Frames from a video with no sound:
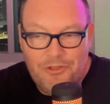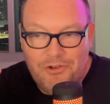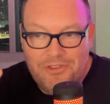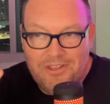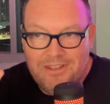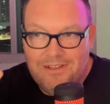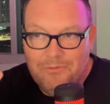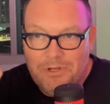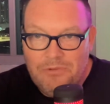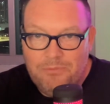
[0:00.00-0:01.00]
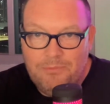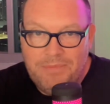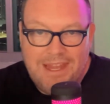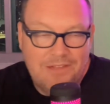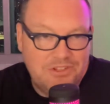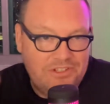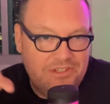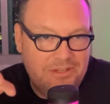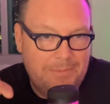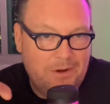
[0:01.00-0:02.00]
the when you take out
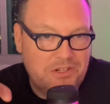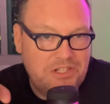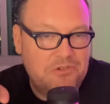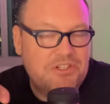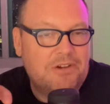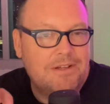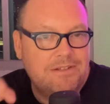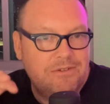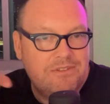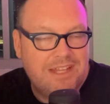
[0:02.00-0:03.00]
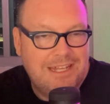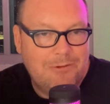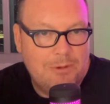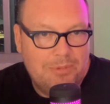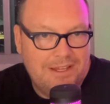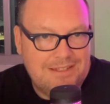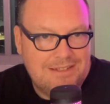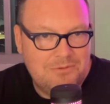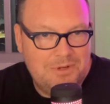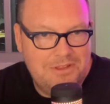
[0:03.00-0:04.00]
the maraschino cherry juice and you replace
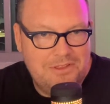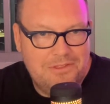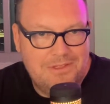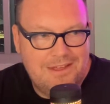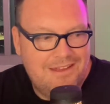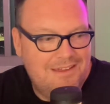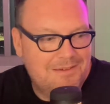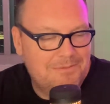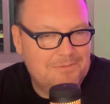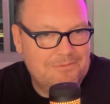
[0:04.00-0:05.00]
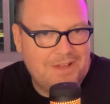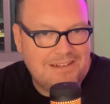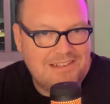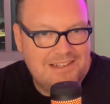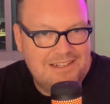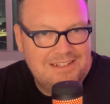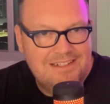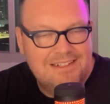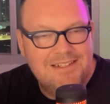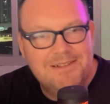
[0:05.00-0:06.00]
it with vodka,
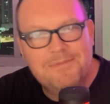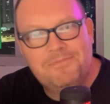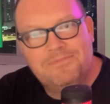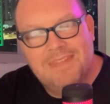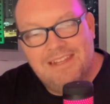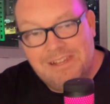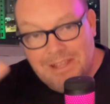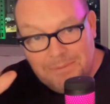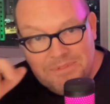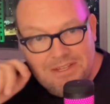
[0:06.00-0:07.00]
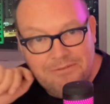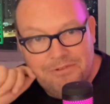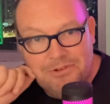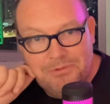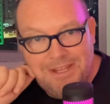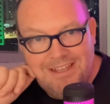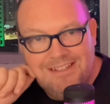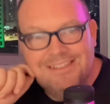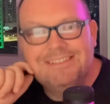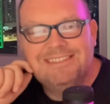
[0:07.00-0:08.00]
and you let them sit for a
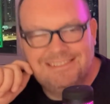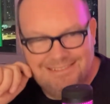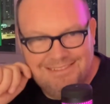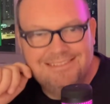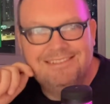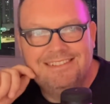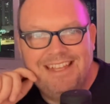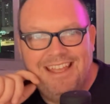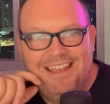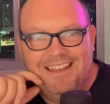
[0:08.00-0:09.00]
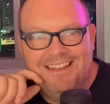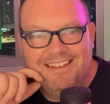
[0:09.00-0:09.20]
week. Yeah.